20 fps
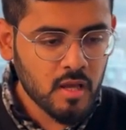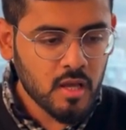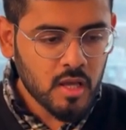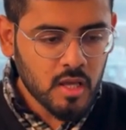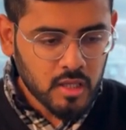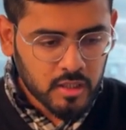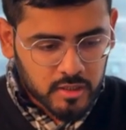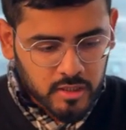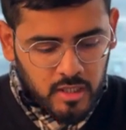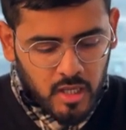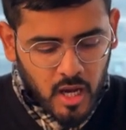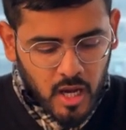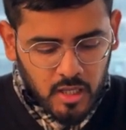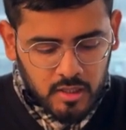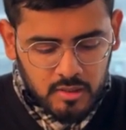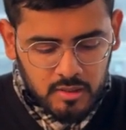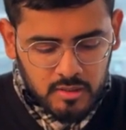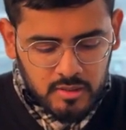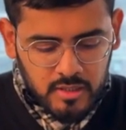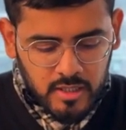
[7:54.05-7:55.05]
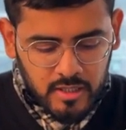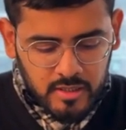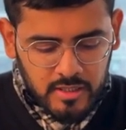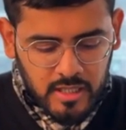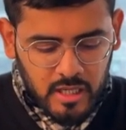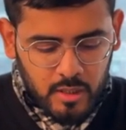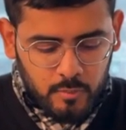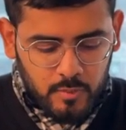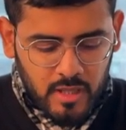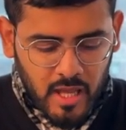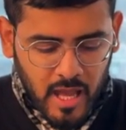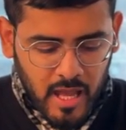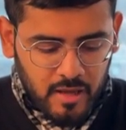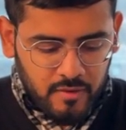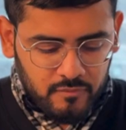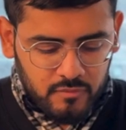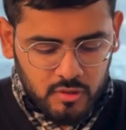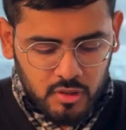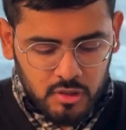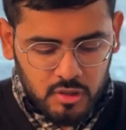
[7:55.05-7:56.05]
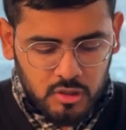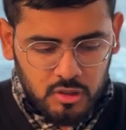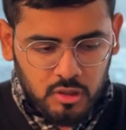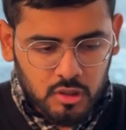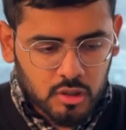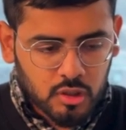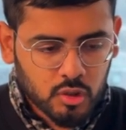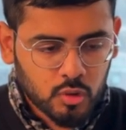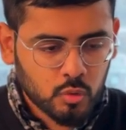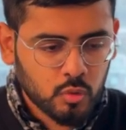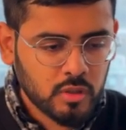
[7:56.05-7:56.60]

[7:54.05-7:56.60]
The other thing that we have, the third tool,